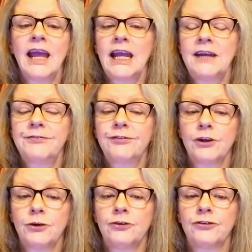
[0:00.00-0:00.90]
If the
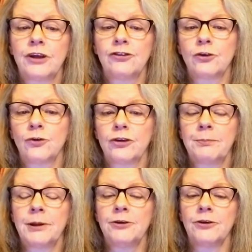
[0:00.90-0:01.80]
goose that shows
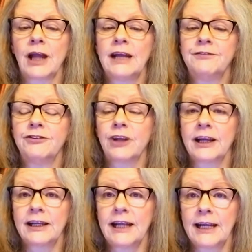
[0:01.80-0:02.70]
up in your life is a
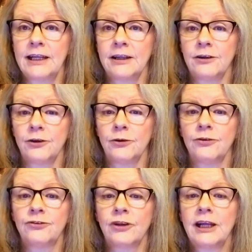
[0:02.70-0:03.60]
Canadian
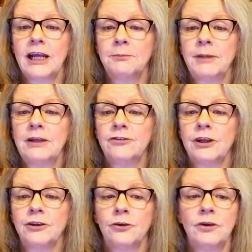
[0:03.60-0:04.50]
goose, it means
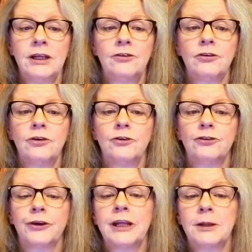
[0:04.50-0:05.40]
that you need to
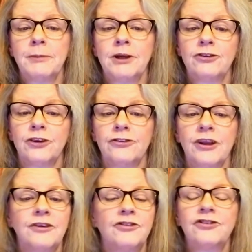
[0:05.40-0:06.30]
lose your inhibitions
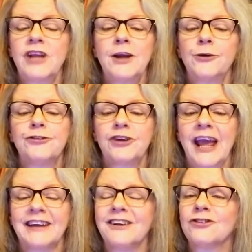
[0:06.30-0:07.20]
and sing or
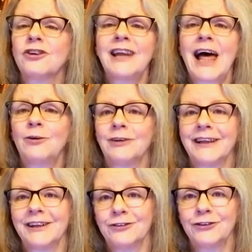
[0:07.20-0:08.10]
chant as
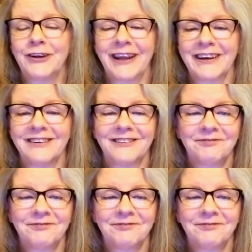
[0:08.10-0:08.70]
loudly as you can.